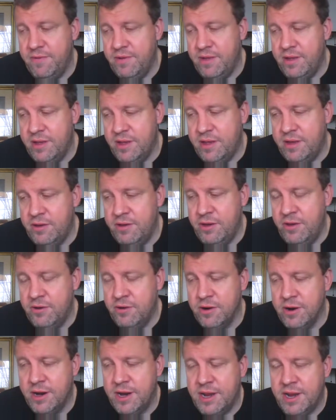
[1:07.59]
of New
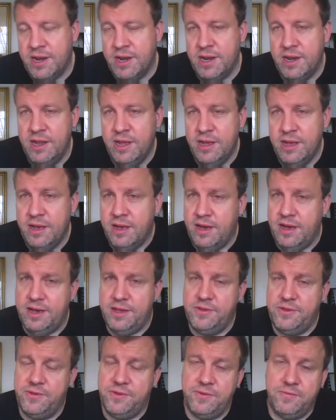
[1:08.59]
York, and
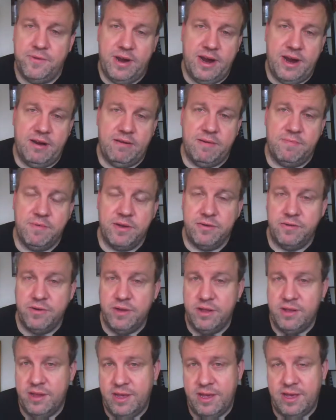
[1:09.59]
I swear I'm
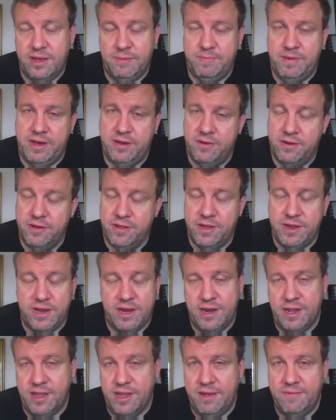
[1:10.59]
going to help out all the
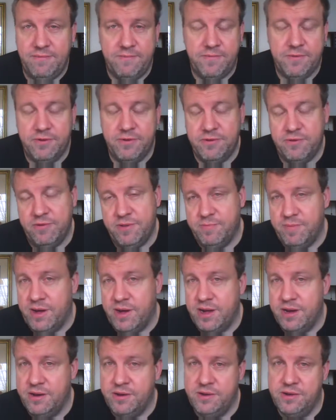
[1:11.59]
9/11 first
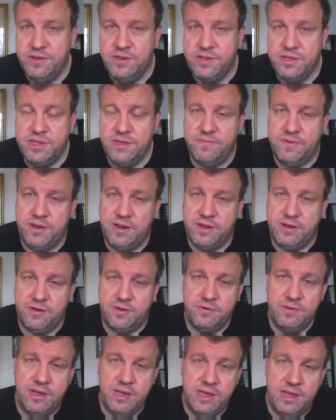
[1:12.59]
responders, even
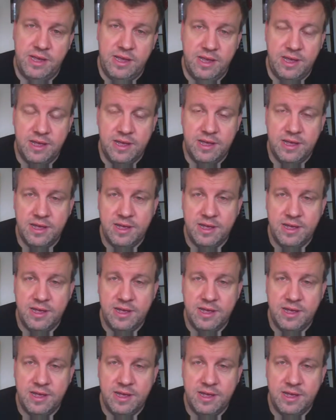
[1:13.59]
though he